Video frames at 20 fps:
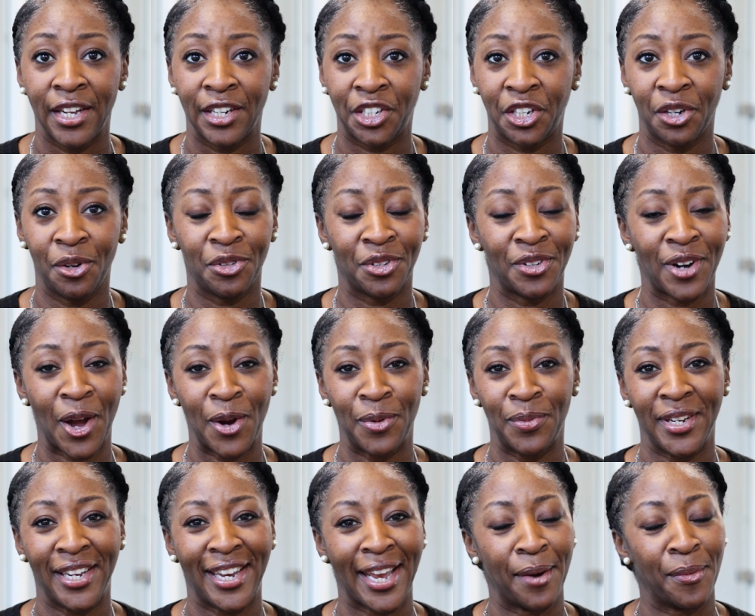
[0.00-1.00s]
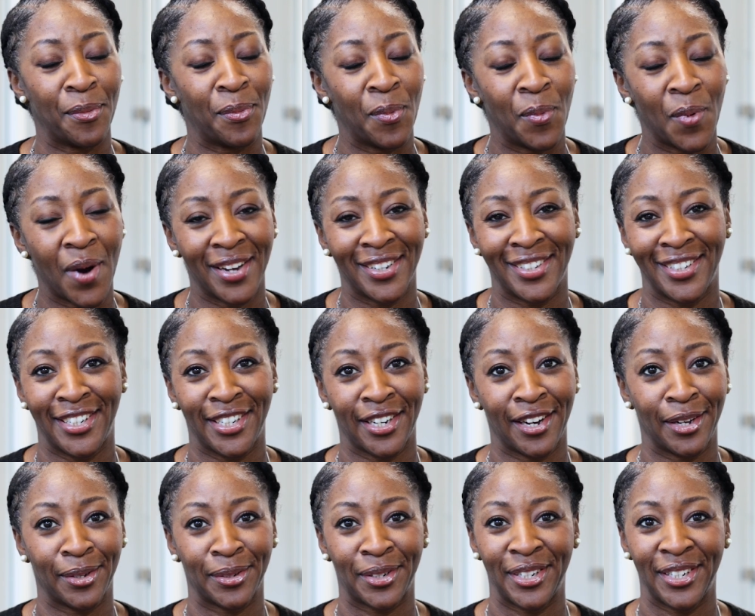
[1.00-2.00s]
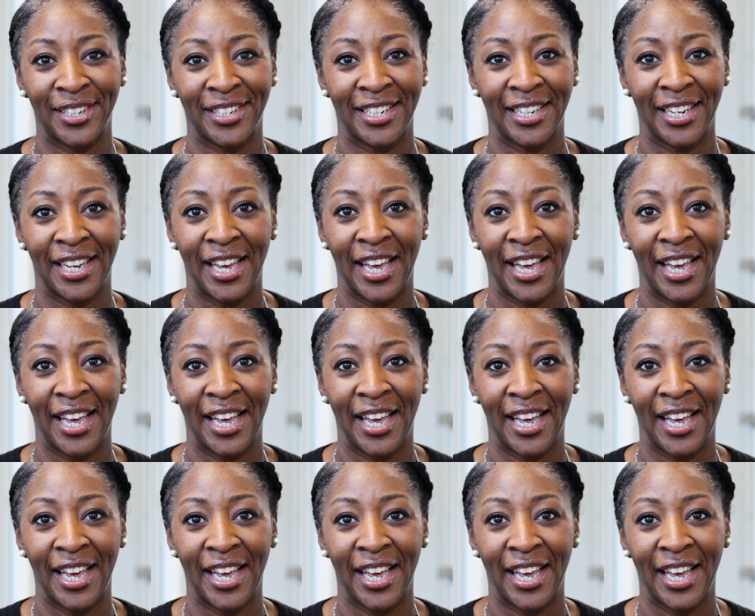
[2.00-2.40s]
Children only get one childhood